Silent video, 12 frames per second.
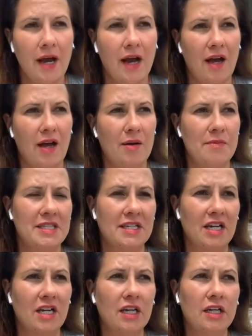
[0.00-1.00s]
Um, it's
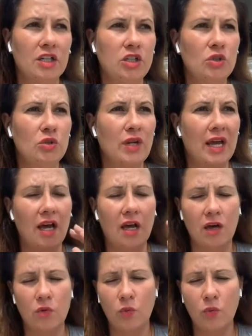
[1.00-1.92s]
gonna include a